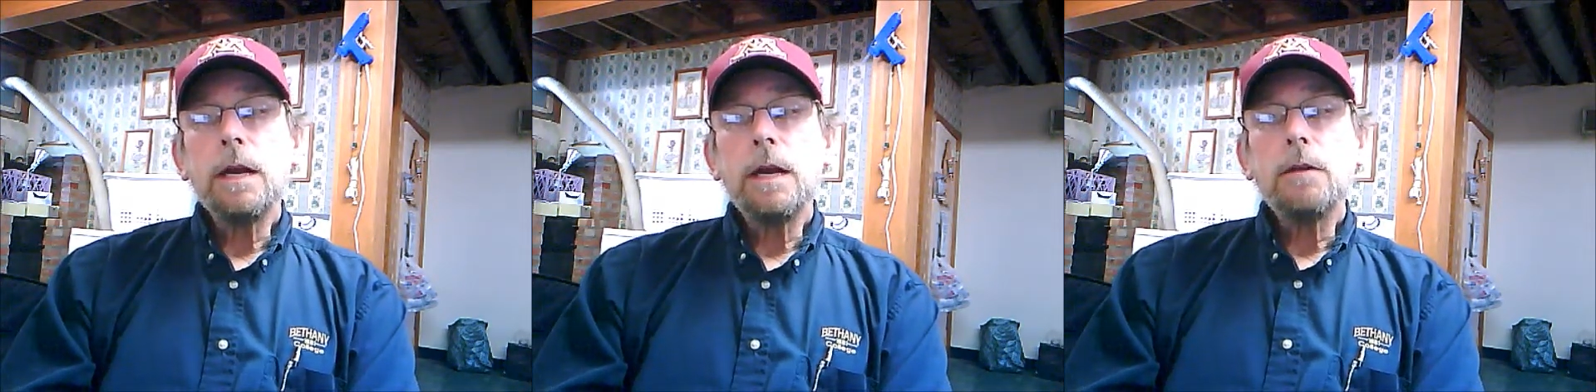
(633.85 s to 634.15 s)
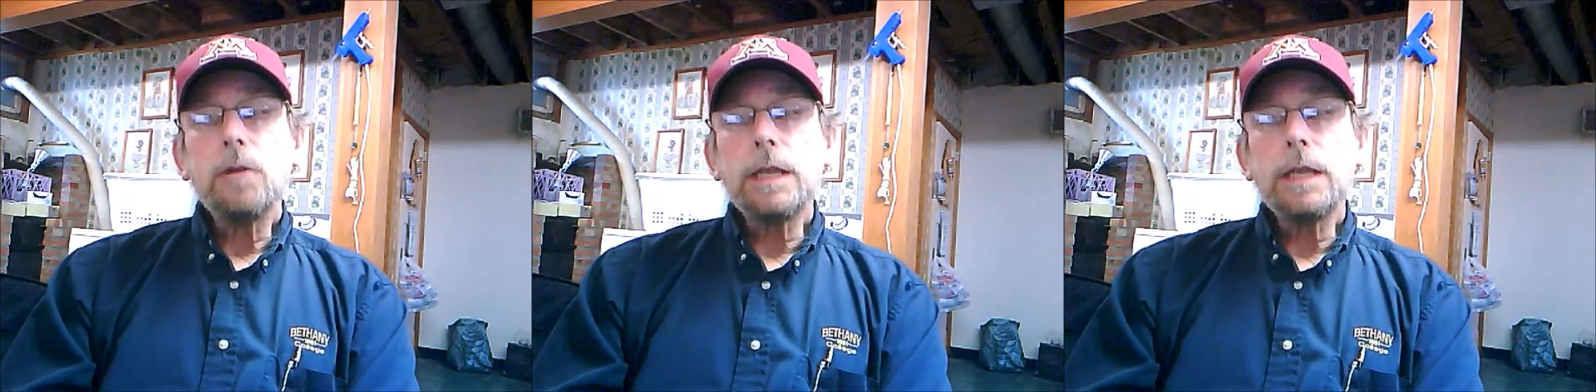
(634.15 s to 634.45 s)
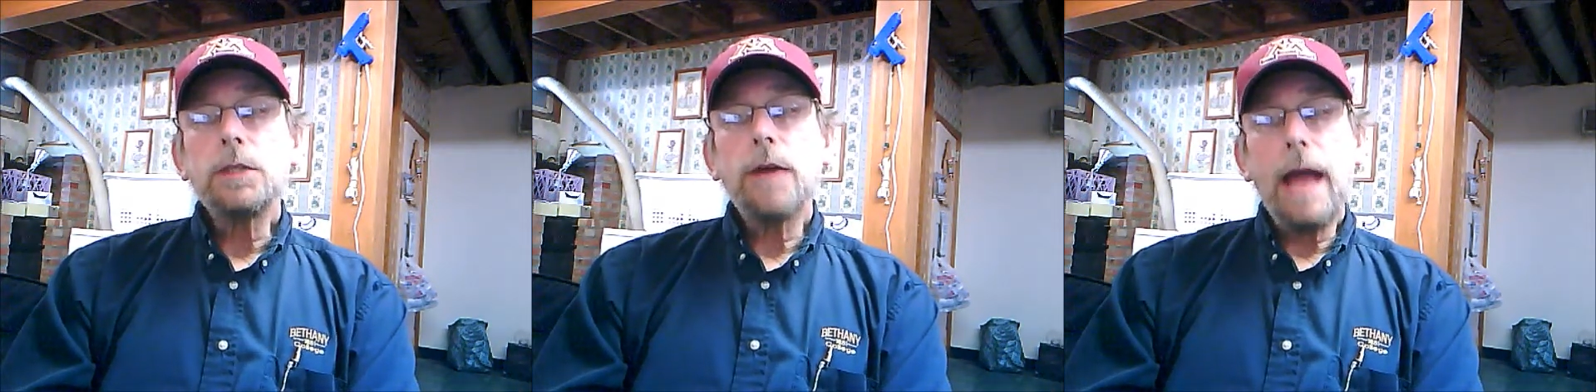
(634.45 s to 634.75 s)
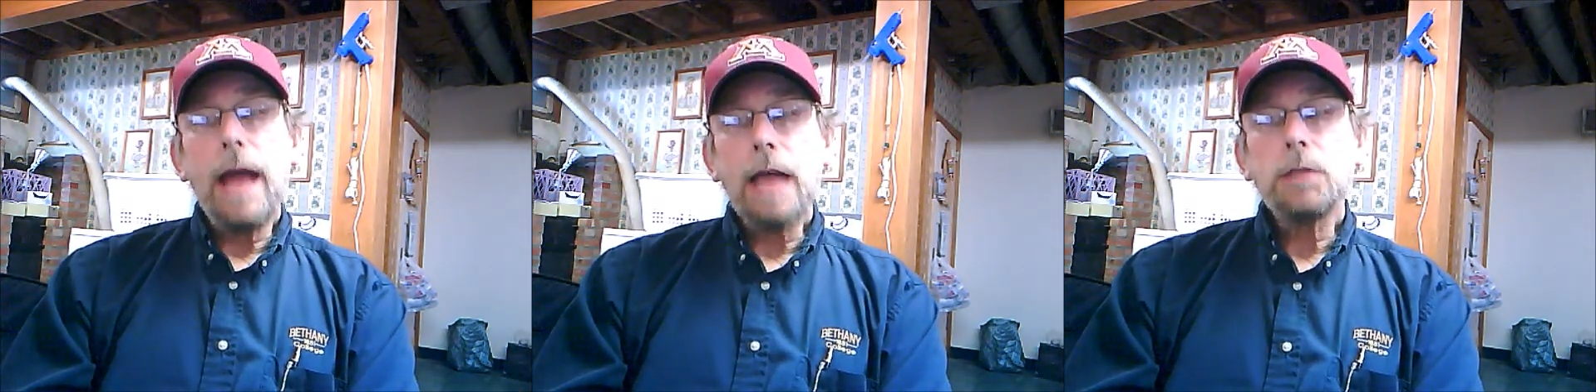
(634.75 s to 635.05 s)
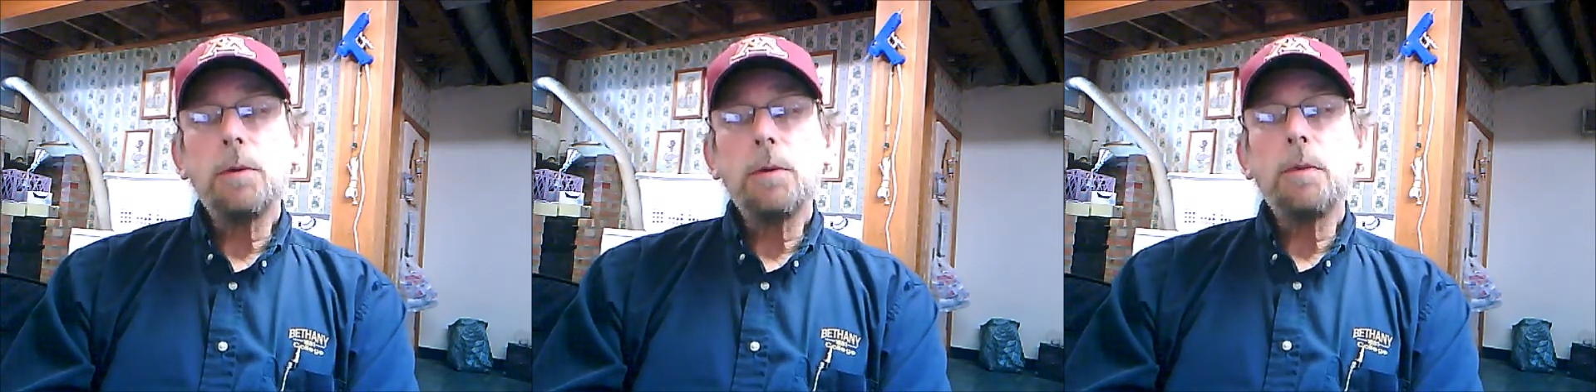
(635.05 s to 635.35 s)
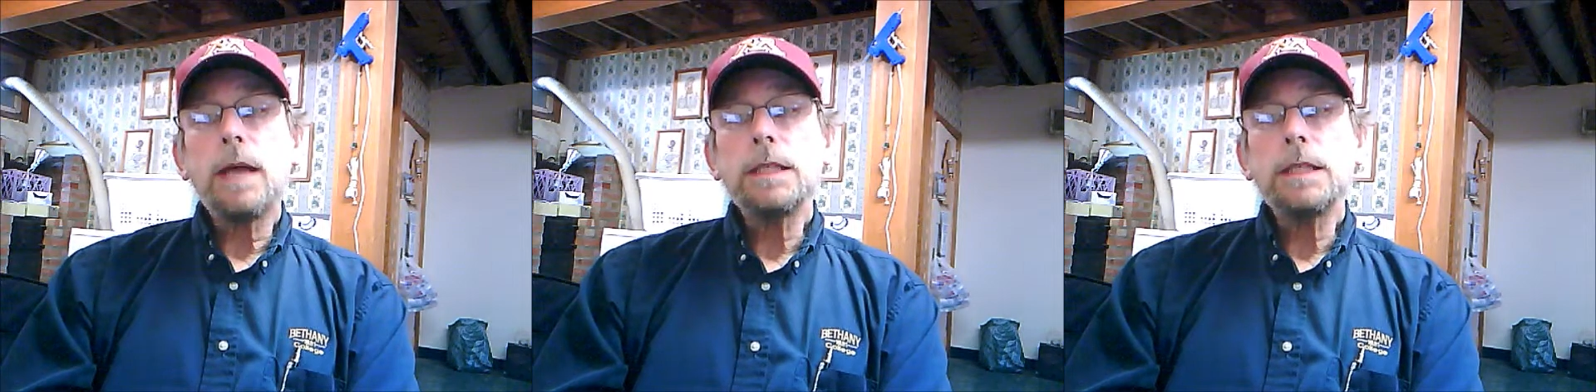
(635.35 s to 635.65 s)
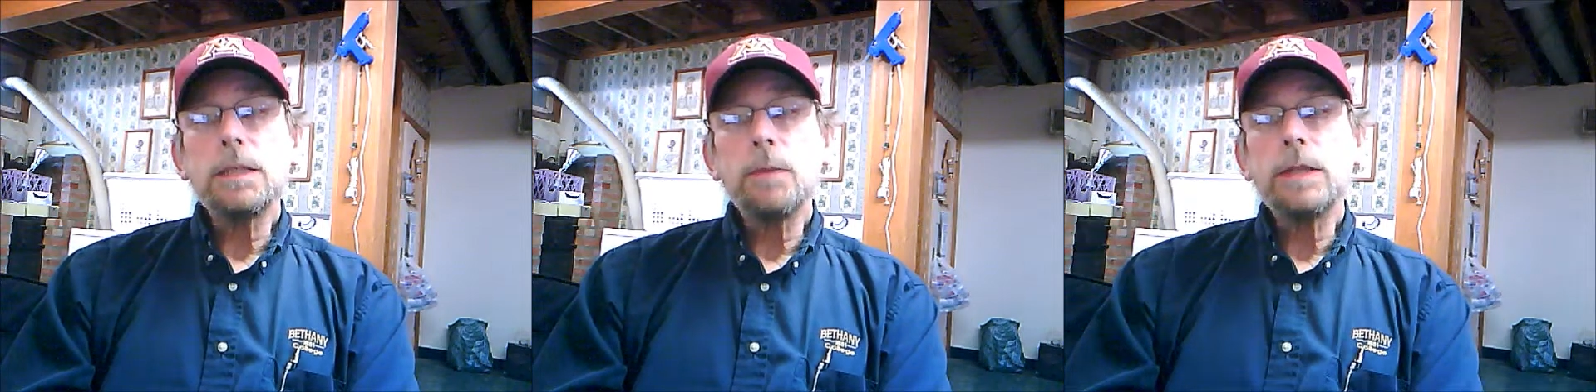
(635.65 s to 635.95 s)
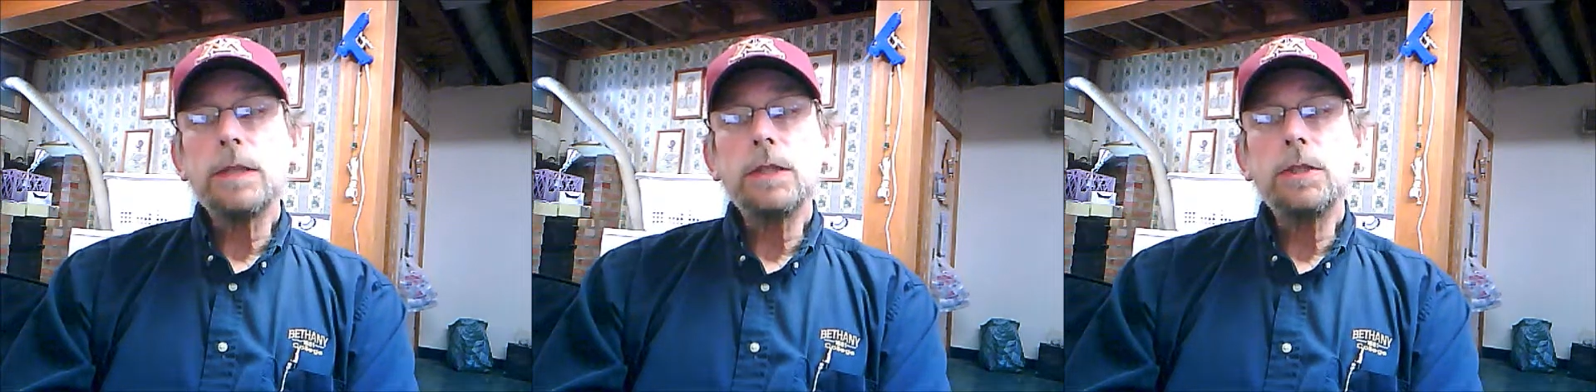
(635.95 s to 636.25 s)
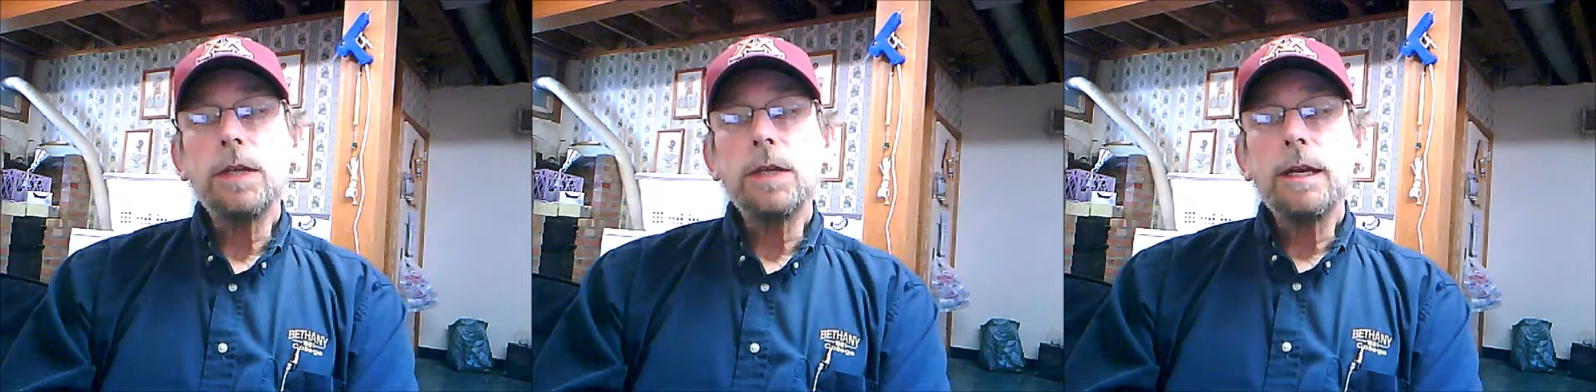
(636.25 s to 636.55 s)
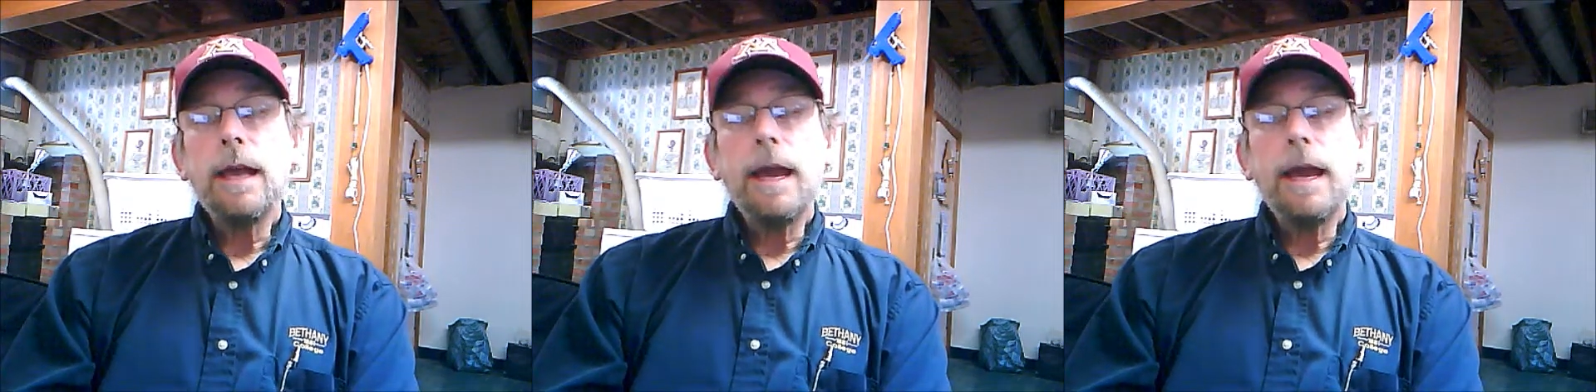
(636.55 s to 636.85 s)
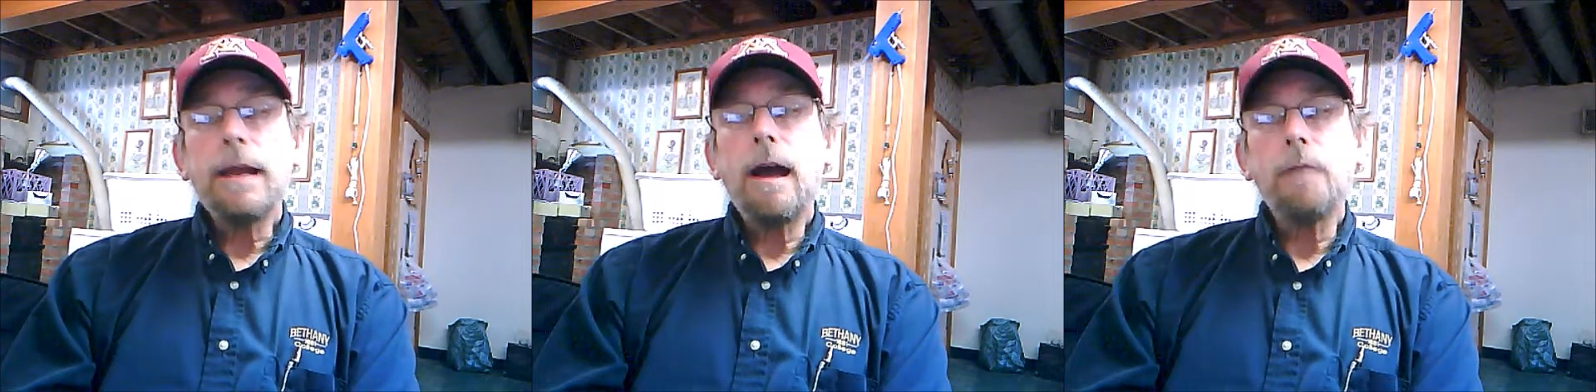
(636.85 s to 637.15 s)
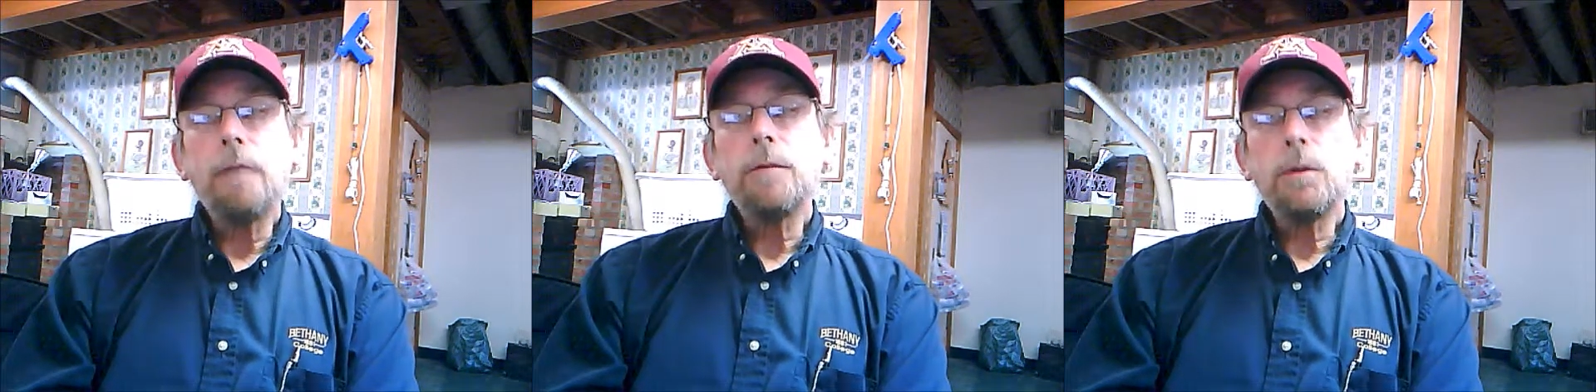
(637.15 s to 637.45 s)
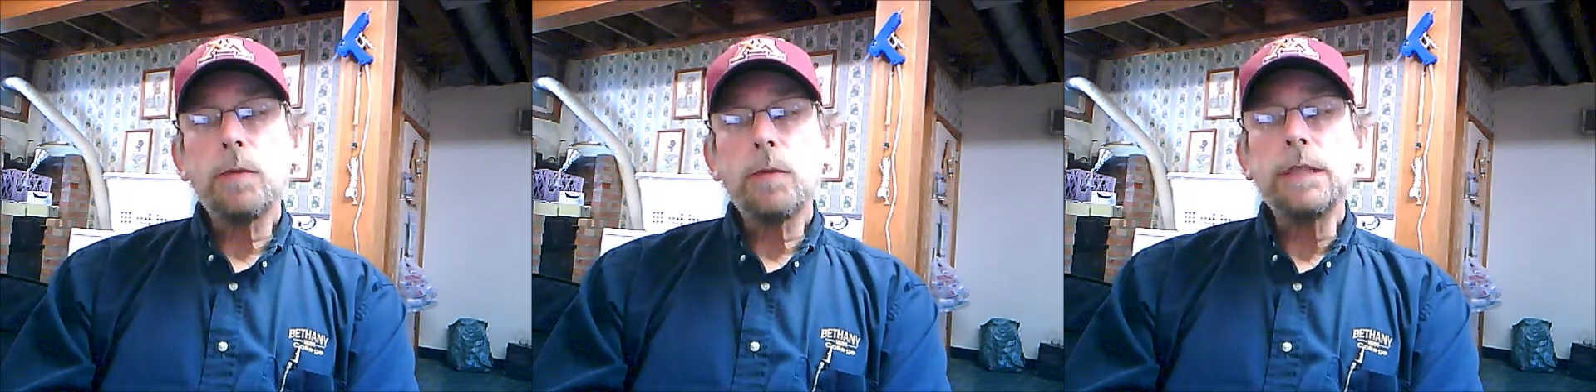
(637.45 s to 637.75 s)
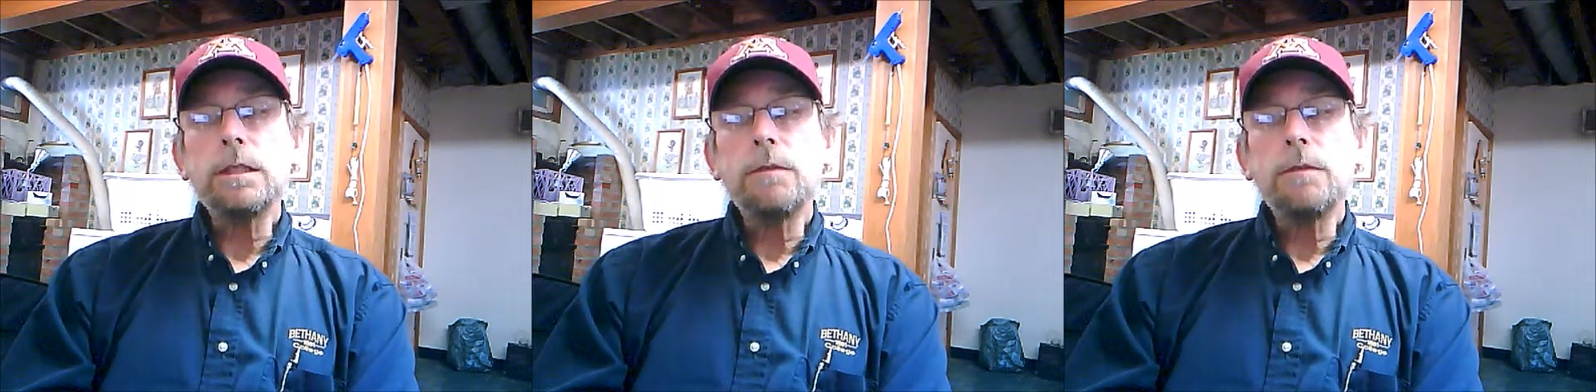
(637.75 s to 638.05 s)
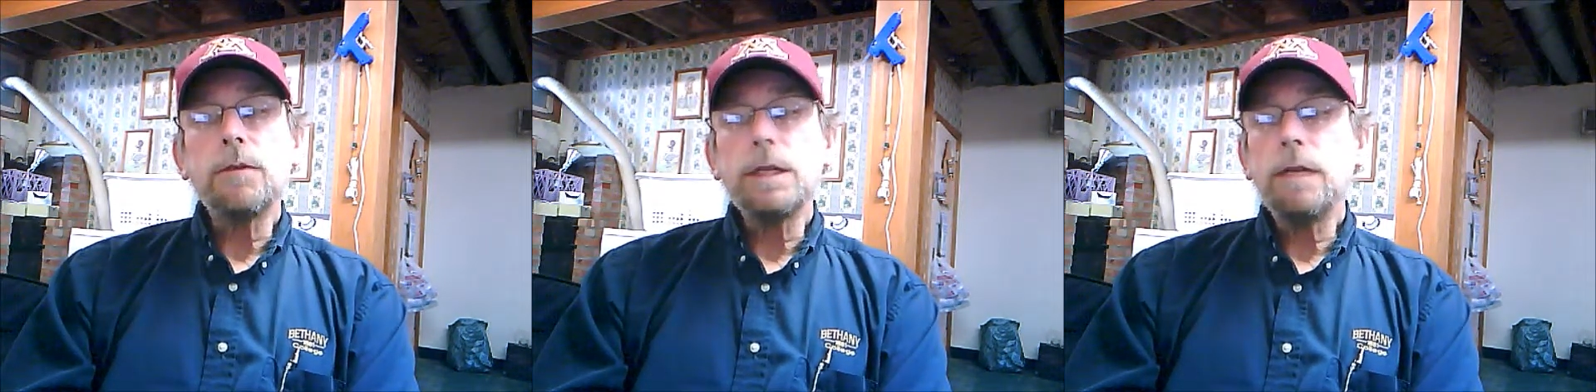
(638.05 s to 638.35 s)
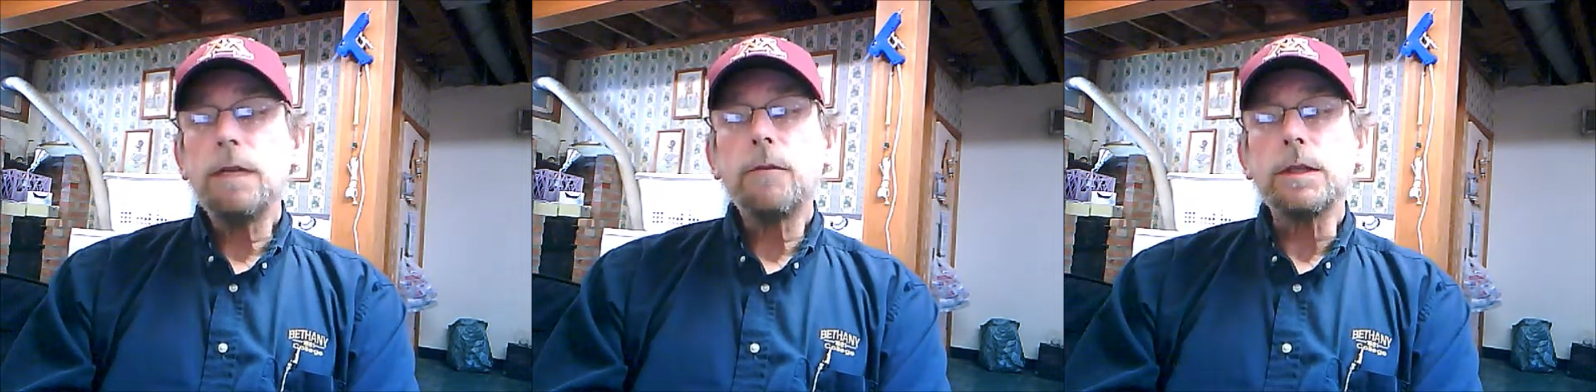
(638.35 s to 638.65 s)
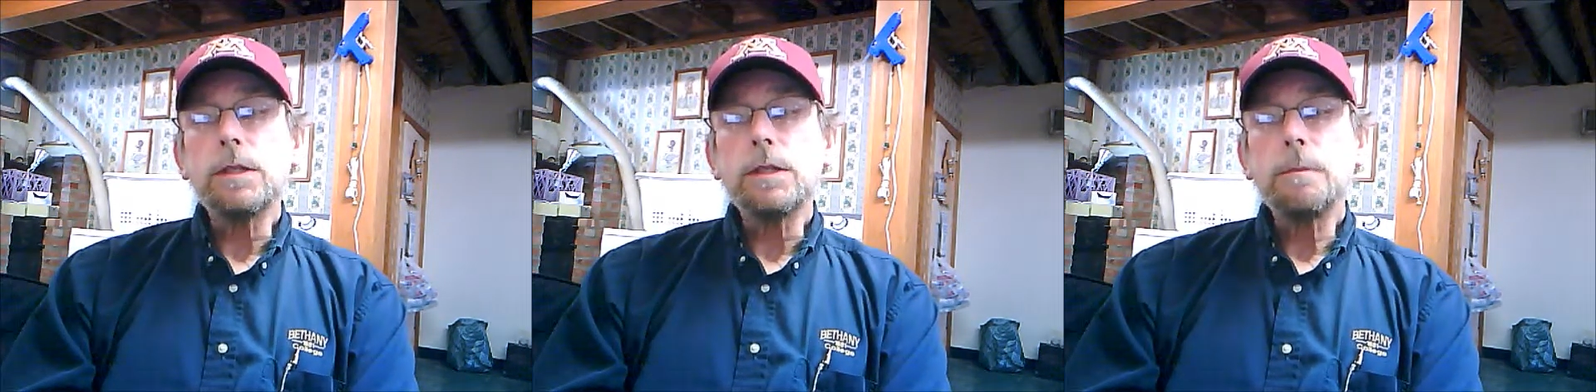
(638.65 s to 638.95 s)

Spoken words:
look at your actual process message, and account for the reasons for the difference.